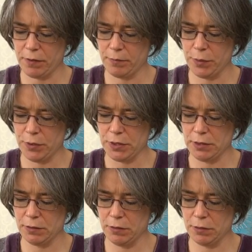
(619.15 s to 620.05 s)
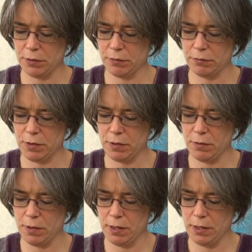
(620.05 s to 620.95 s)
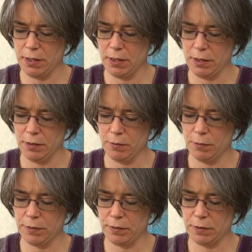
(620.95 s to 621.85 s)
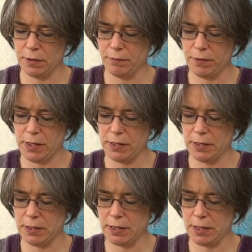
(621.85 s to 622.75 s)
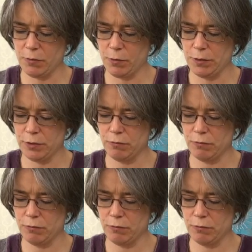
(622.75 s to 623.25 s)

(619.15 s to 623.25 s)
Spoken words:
I'm pushing the hook through with the nut facing downwards,